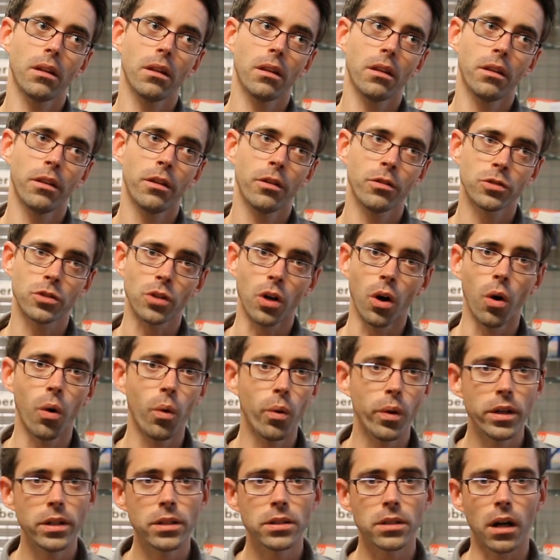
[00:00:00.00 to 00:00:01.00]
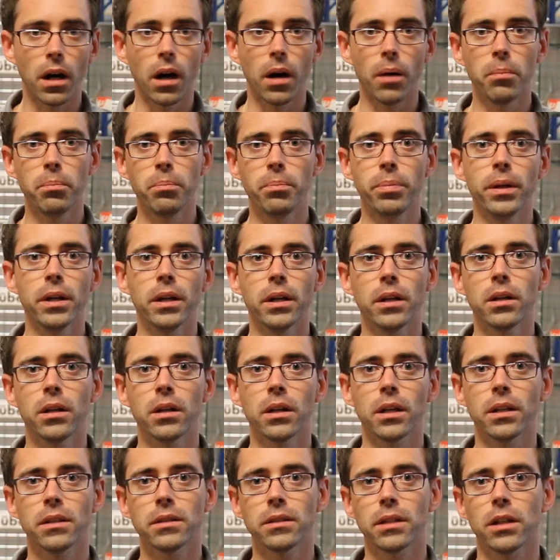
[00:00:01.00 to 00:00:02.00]
there's always a big
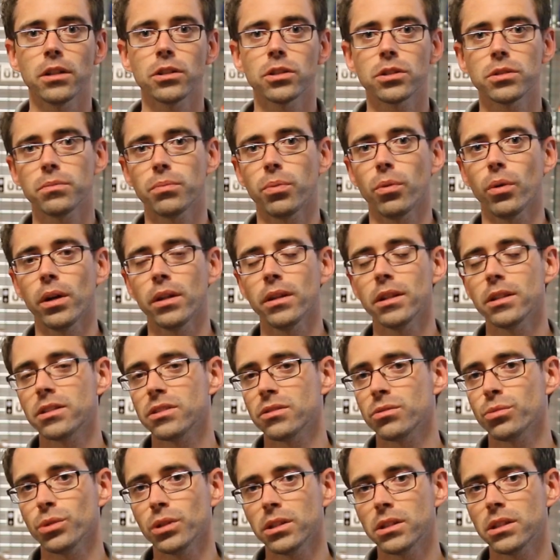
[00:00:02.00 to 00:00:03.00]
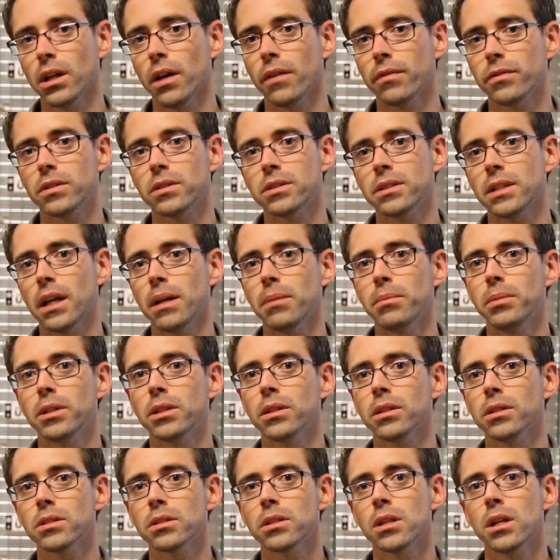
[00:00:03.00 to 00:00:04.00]
contention point, and this is really tough to say
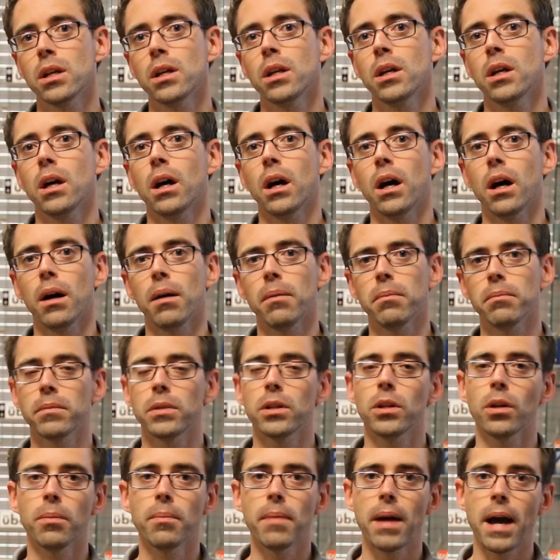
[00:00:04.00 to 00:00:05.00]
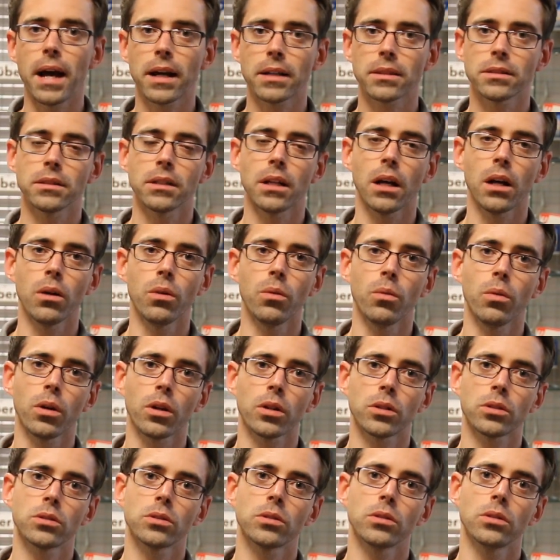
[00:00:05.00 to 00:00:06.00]
because, you know, Max, the guy who
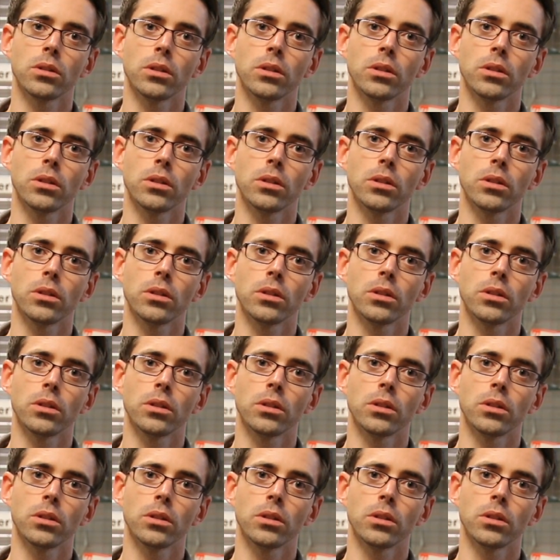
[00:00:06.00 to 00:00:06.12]
works